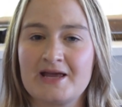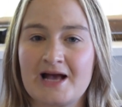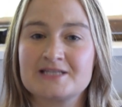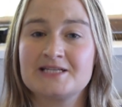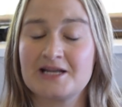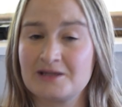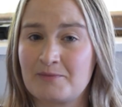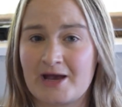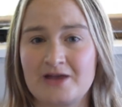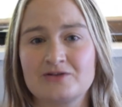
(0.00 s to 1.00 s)
accidentally
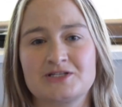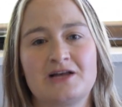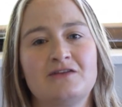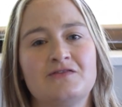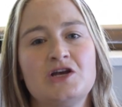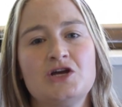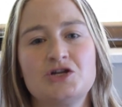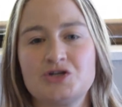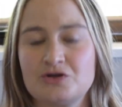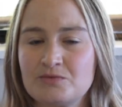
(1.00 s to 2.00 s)
pay yourself
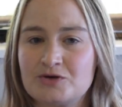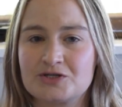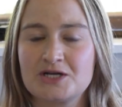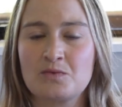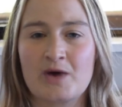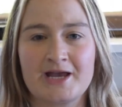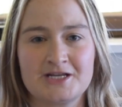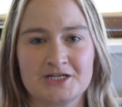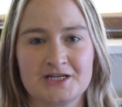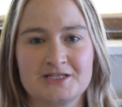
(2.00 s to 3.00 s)
too much in
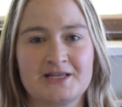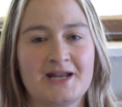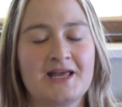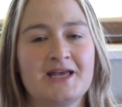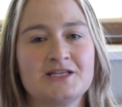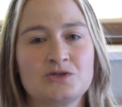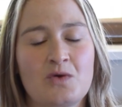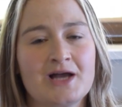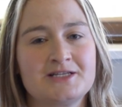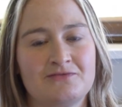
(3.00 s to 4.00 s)
wages, then it is
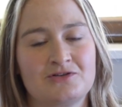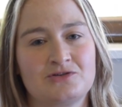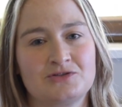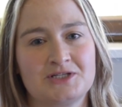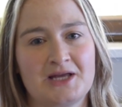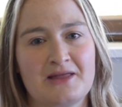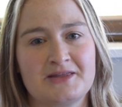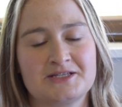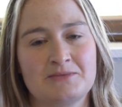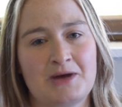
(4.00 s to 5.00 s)
quite difficult to get
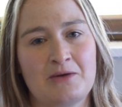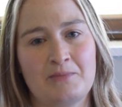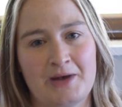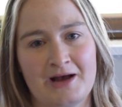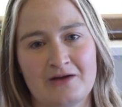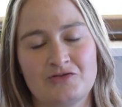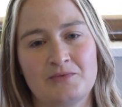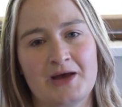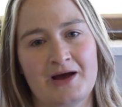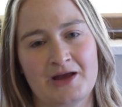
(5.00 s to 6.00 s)
this amount back
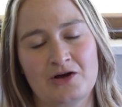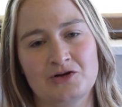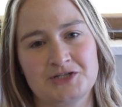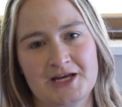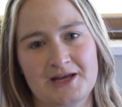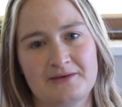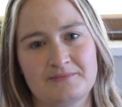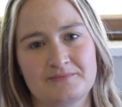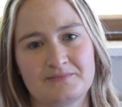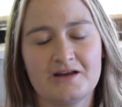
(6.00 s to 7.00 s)
from the IRD.
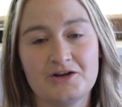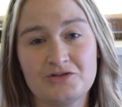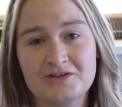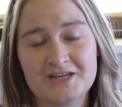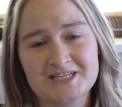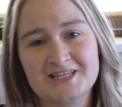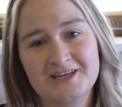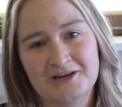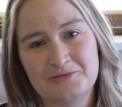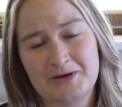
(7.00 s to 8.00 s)
Another thing to
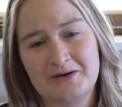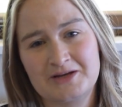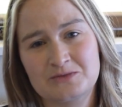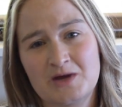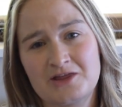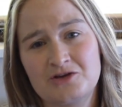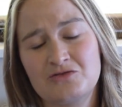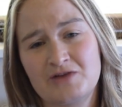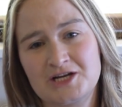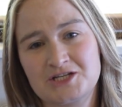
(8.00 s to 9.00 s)
think about is whether
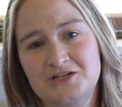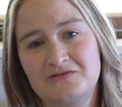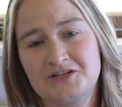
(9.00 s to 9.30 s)
you'll register for